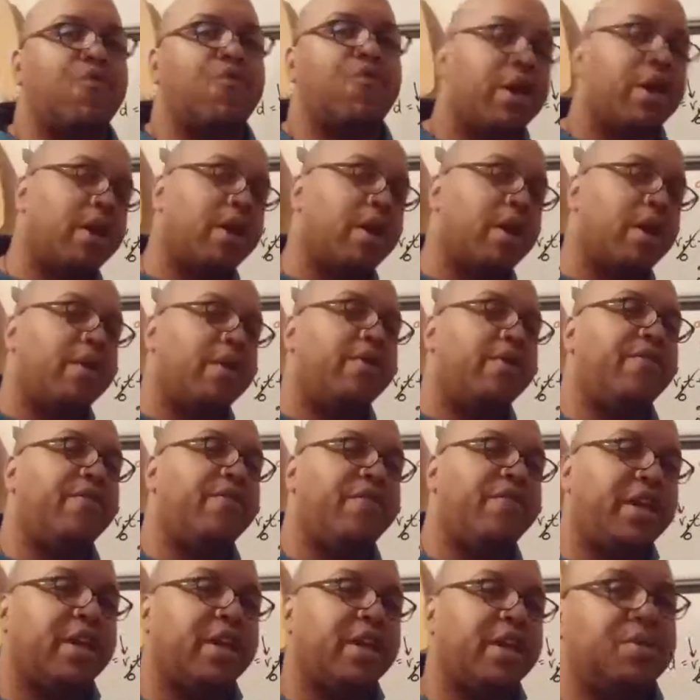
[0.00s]
it on the
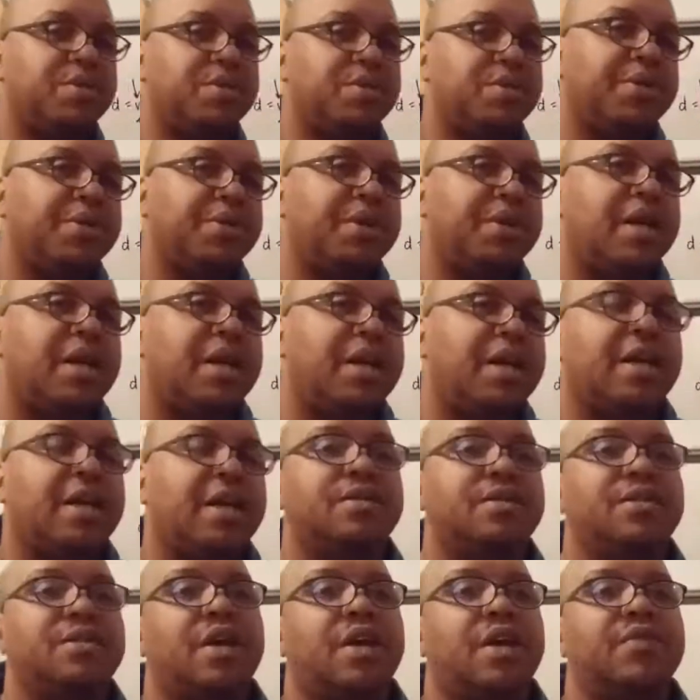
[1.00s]
videos and
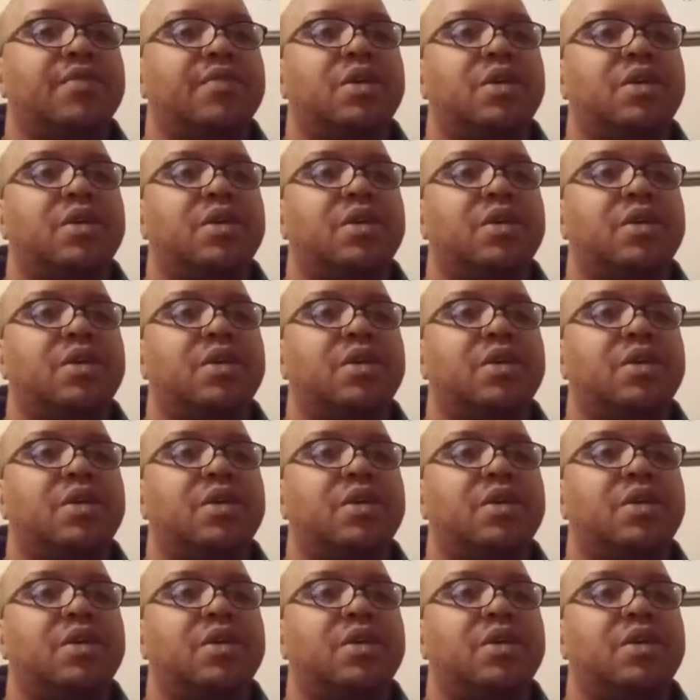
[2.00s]
stuff. So